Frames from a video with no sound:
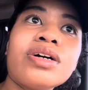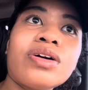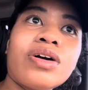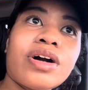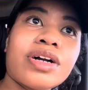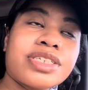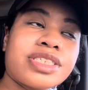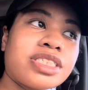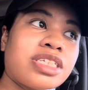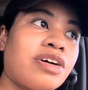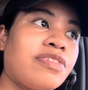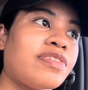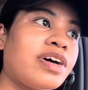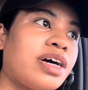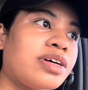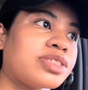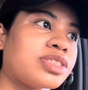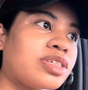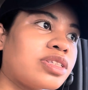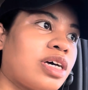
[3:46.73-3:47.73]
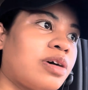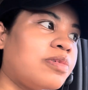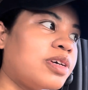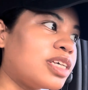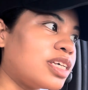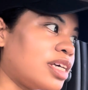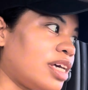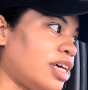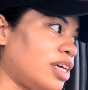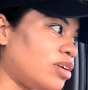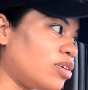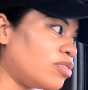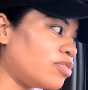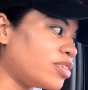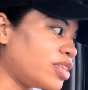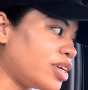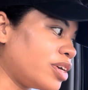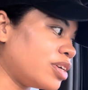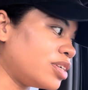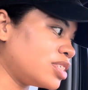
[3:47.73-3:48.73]
our stuff out so that we can head
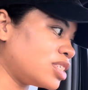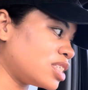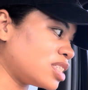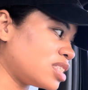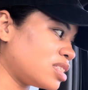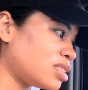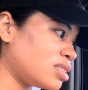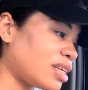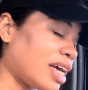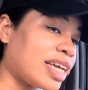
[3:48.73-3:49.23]
over there and just,